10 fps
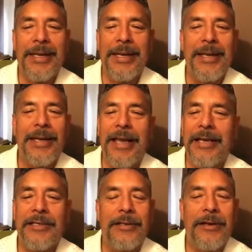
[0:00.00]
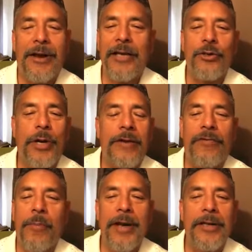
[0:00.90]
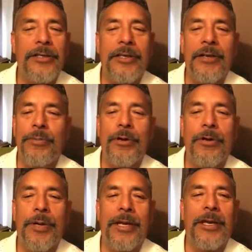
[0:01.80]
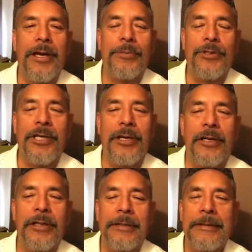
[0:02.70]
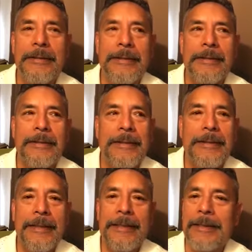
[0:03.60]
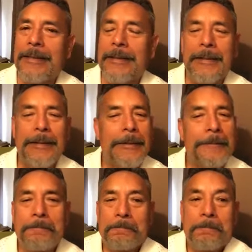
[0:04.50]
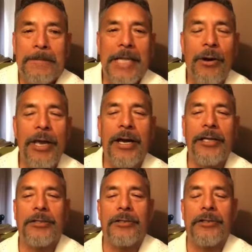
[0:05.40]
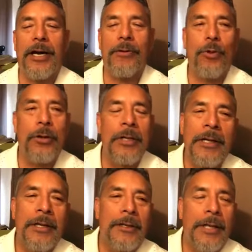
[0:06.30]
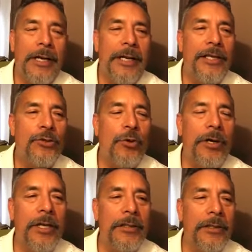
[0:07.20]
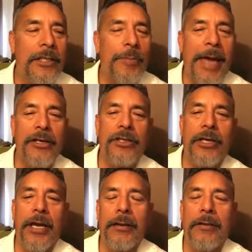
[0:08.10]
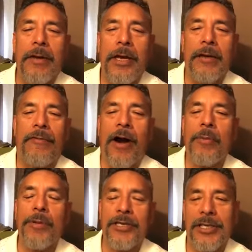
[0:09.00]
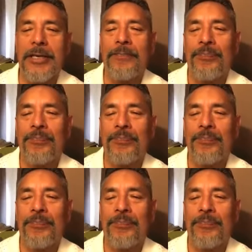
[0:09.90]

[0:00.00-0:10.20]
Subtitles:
He graduated from medicine in Peru, but he comes here and now he has to start. Well, luckily he's managing a pharmacy